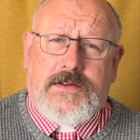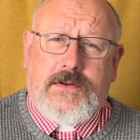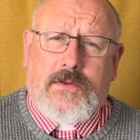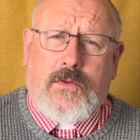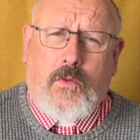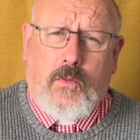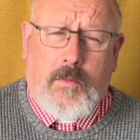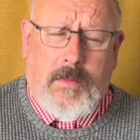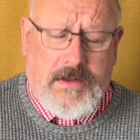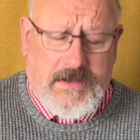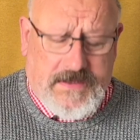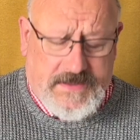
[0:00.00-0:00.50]

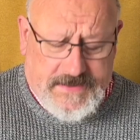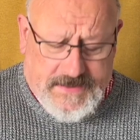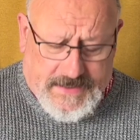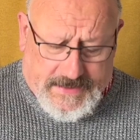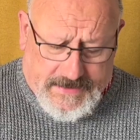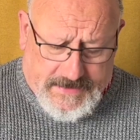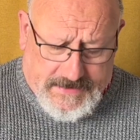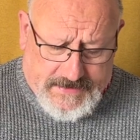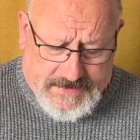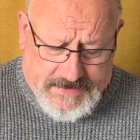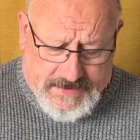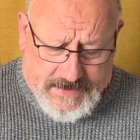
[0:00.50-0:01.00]
almost
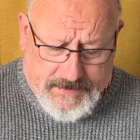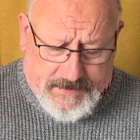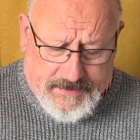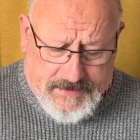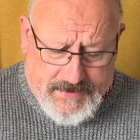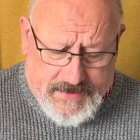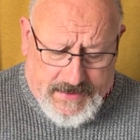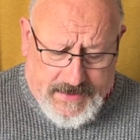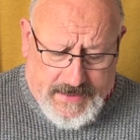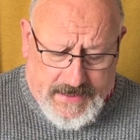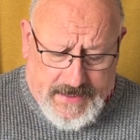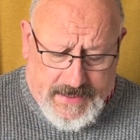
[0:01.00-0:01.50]
saying the same
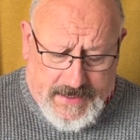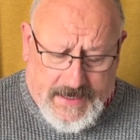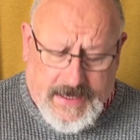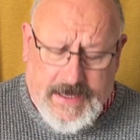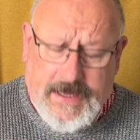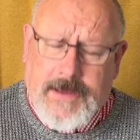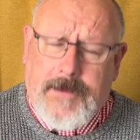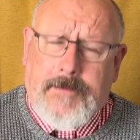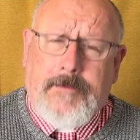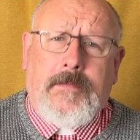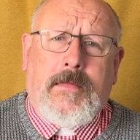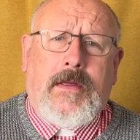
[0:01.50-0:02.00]
thing
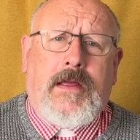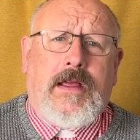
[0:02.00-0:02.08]
here,